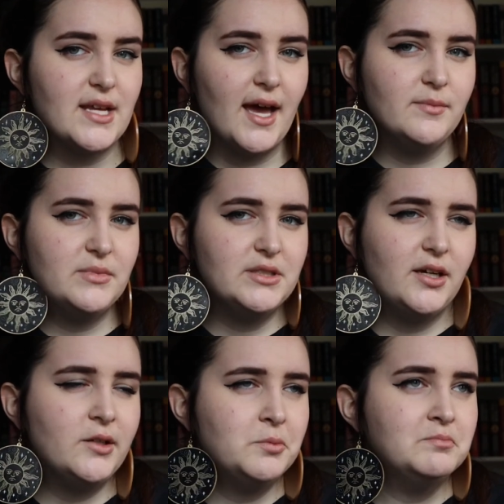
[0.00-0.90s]
time,
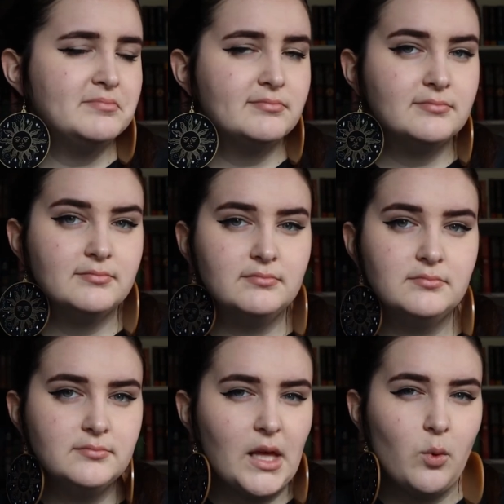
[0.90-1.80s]
so
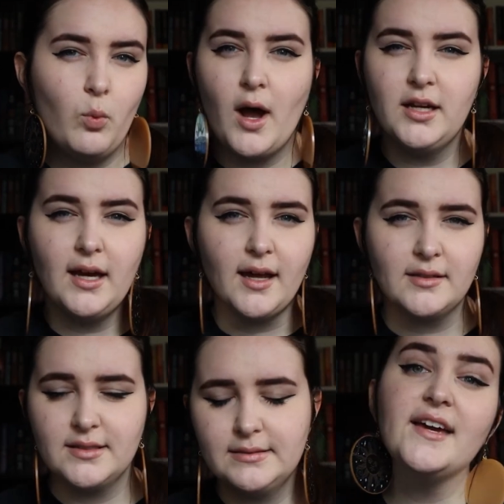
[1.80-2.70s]
why
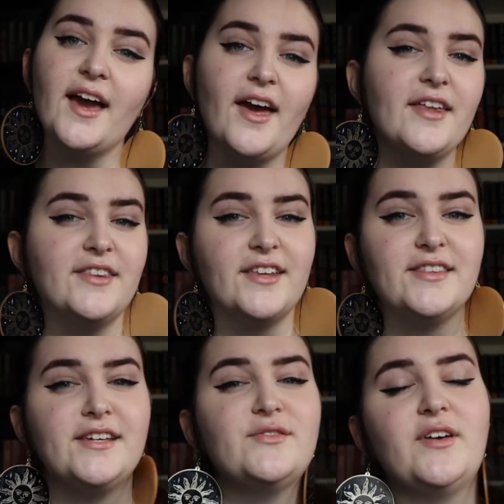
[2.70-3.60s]
not? And then
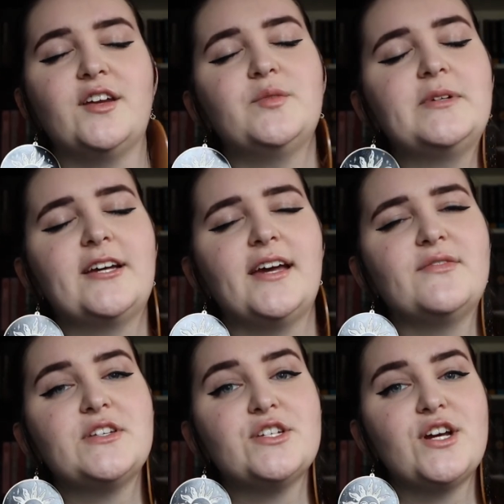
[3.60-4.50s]
the final book I
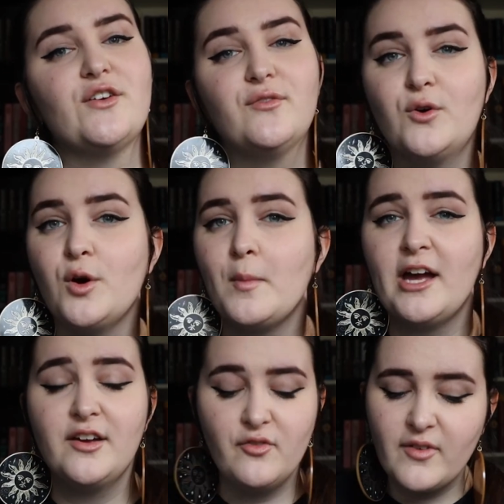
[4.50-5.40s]
have to share for
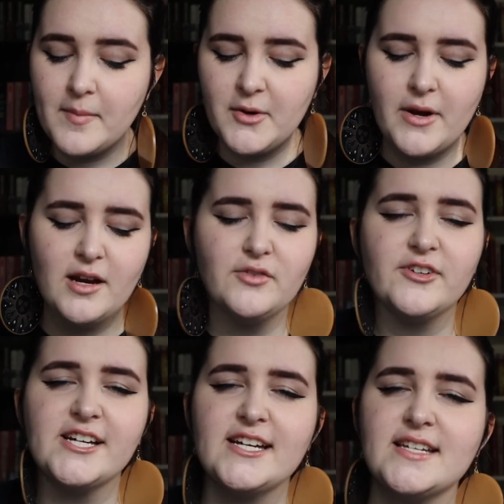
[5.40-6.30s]
my February
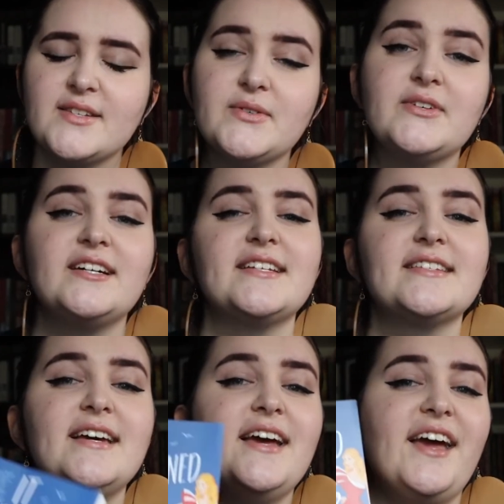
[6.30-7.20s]
reads
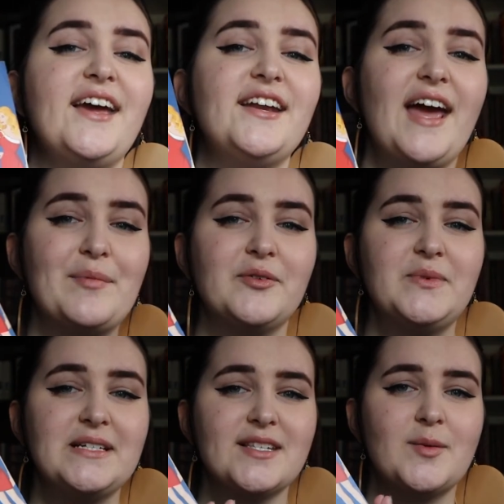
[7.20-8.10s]
was It Happened
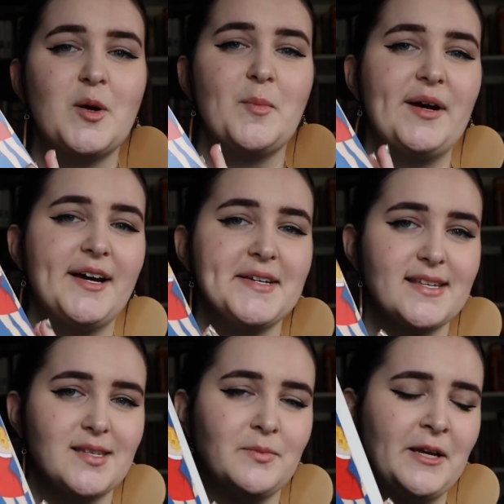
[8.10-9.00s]
One Summer by
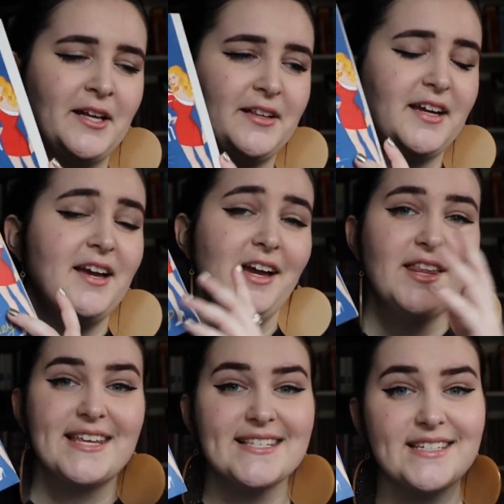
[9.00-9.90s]
Tessa Bailey.
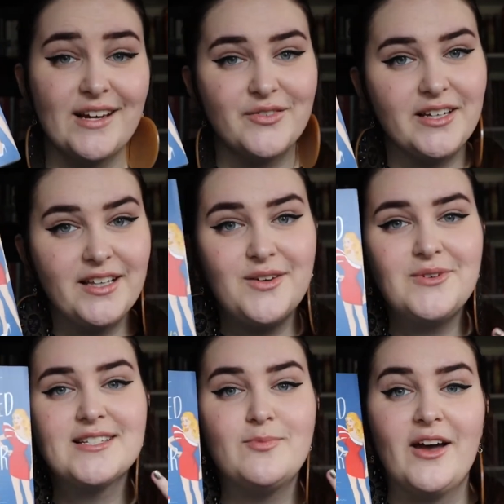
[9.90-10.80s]
This definitely
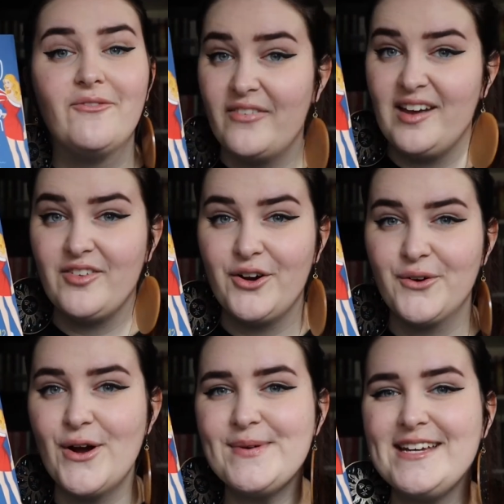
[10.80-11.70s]
was my favorite
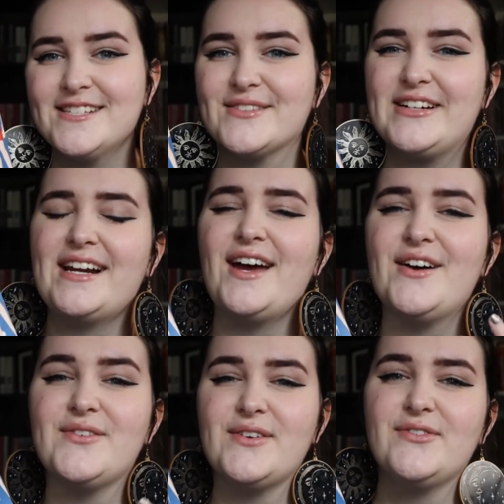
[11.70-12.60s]
romance read
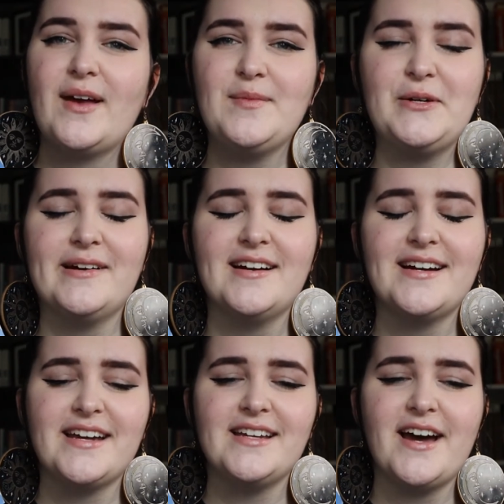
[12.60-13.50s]
of
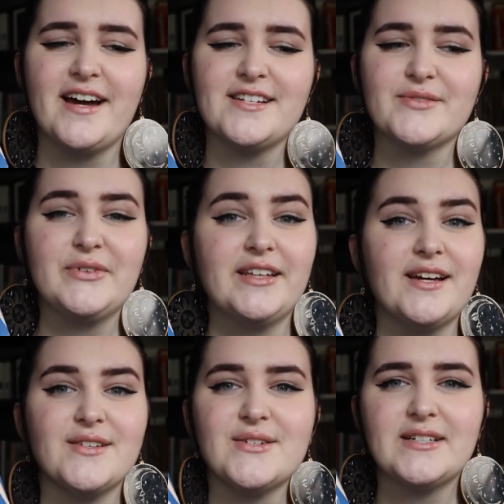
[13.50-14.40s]
February. I just really
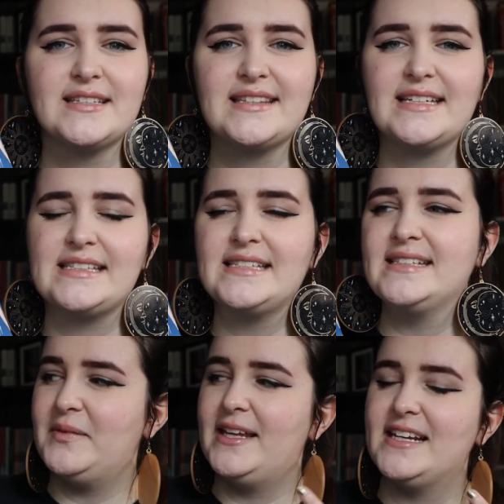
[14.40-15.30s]
adored this,
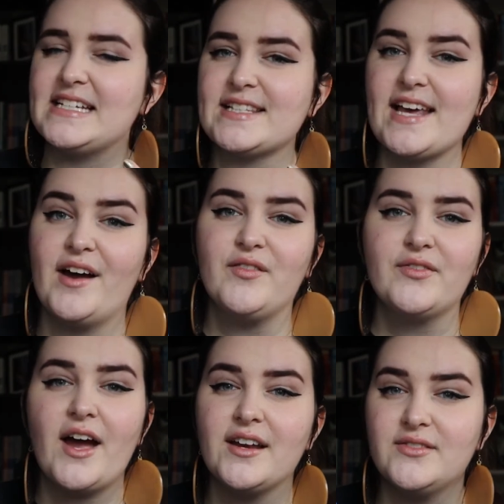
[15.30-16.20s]
and it does
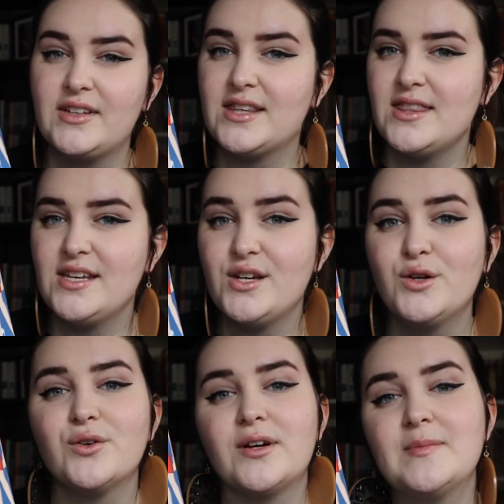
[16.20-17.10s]
have kind of like the
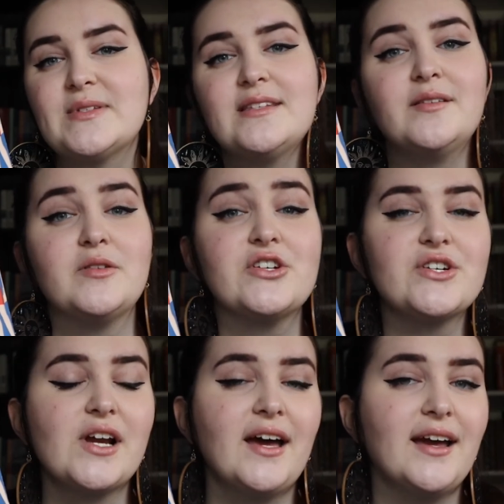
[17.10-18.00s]
Grump
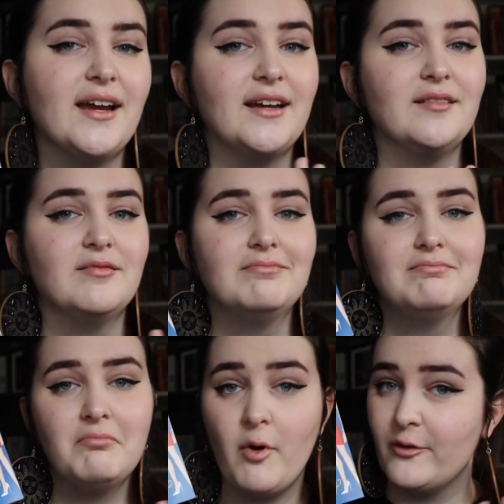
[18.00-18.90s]
Sunshine
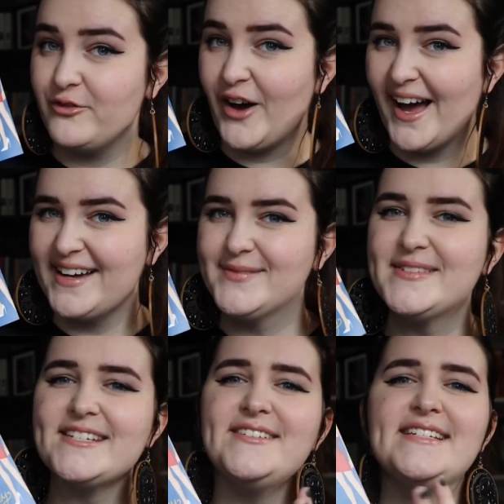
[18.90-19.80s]
vibe to